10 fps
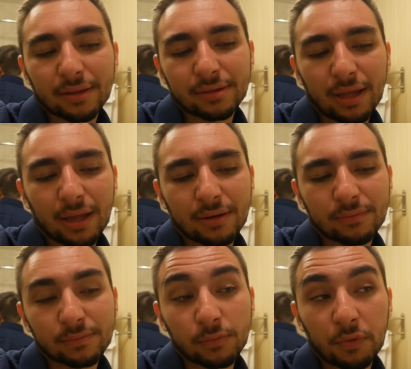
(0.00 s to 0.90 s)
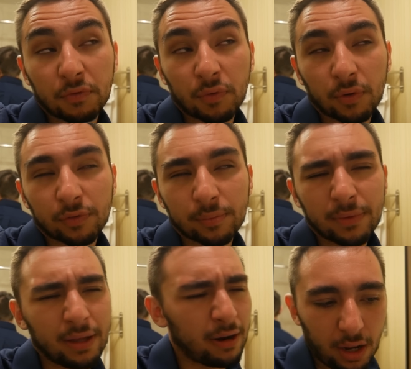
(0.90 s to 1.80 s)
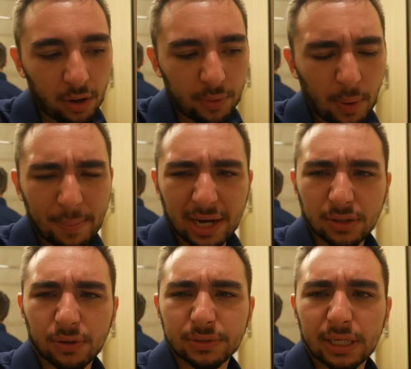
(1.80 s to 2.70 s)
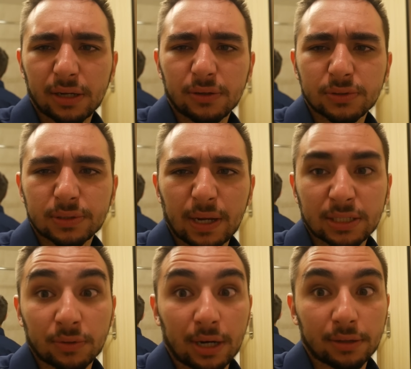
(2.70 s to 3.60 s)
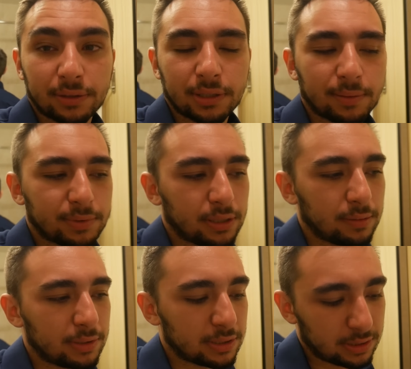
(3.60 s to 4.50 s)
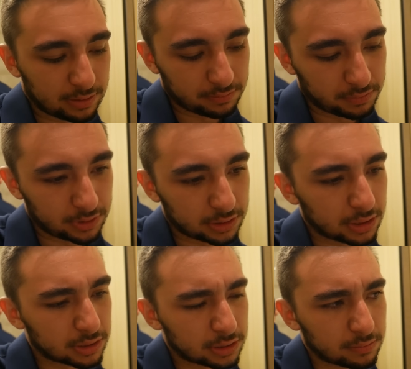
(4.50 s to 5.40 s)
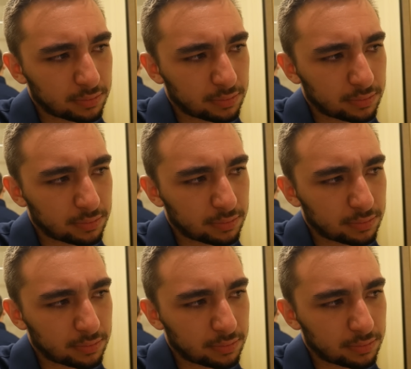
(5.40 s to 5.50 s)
Then moving forward from there, we went back to the hotels. I still got to clean up tonight because I'm disgusting.